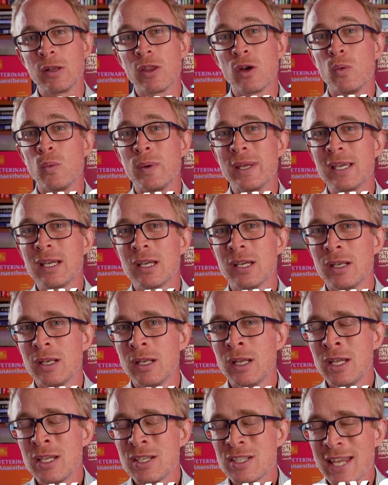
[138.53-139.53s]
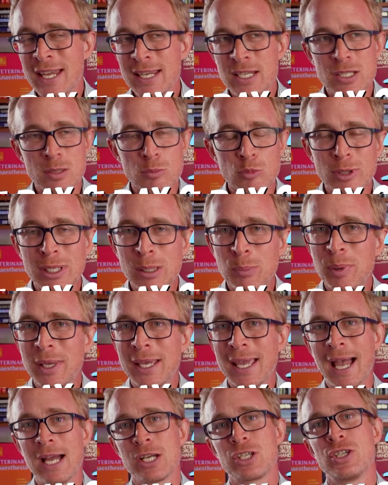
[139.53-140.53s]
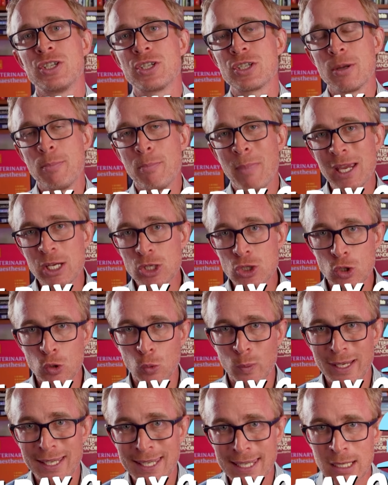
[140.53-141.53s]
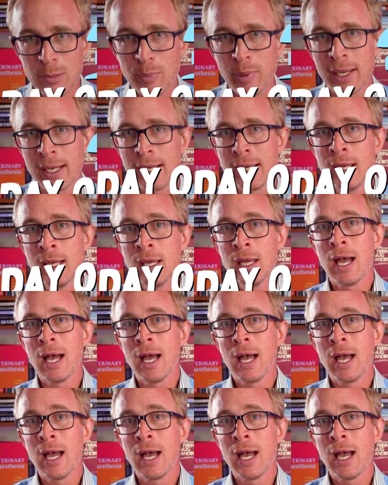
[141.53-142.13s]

that we can take some really big actions to make sure we're keeping